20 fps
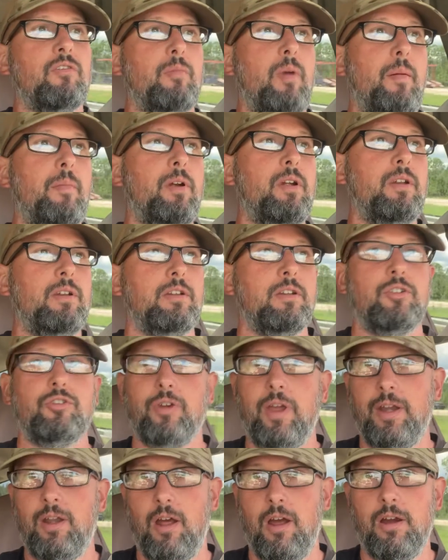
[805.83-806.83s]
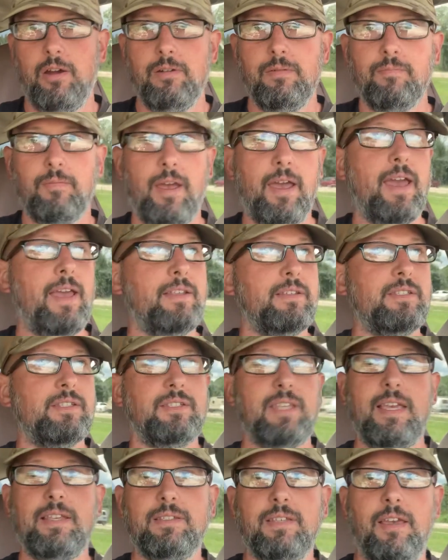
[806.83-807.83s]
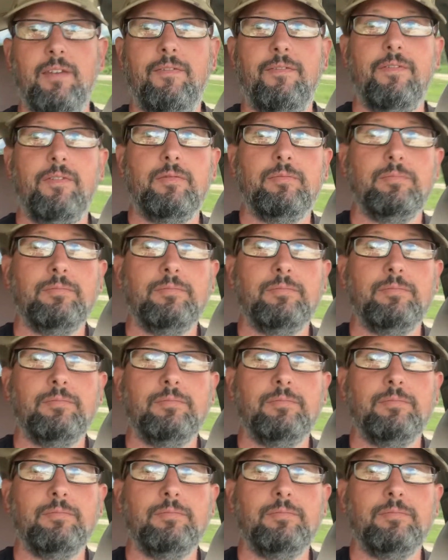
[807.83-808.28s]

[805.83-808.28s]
Remember, train hard and stay safe.